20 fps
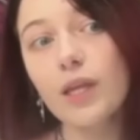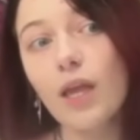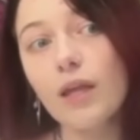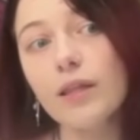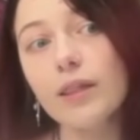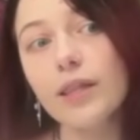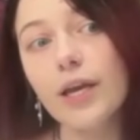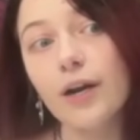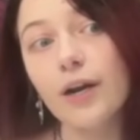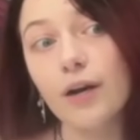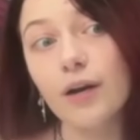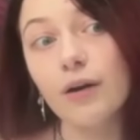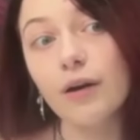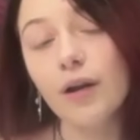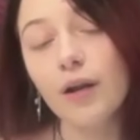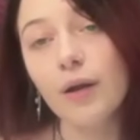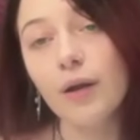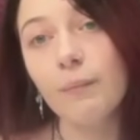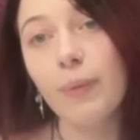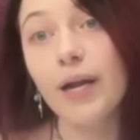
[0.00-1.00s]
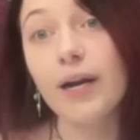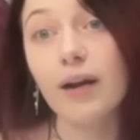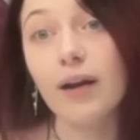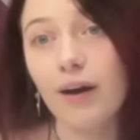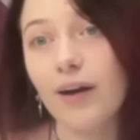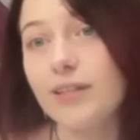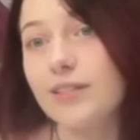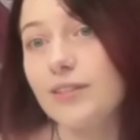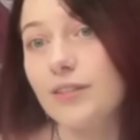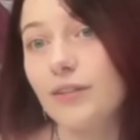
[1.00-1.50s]
they're
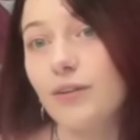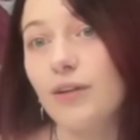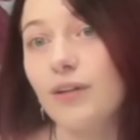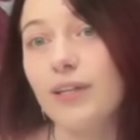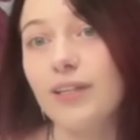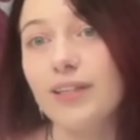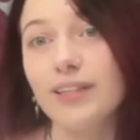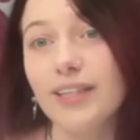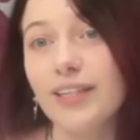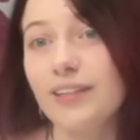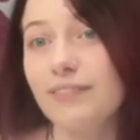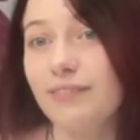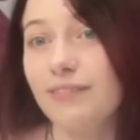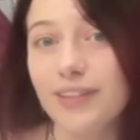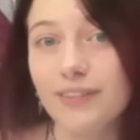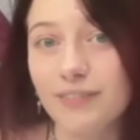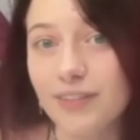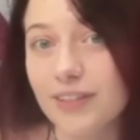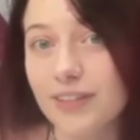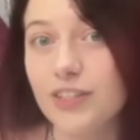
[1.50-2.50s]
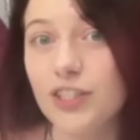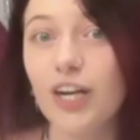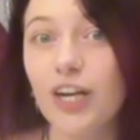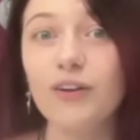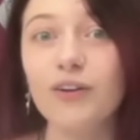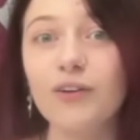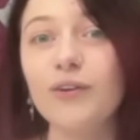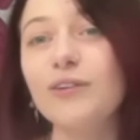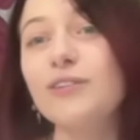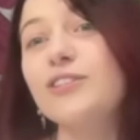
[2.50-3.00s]
Pentecostal and
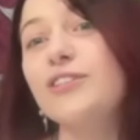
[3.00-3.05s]
evangelical.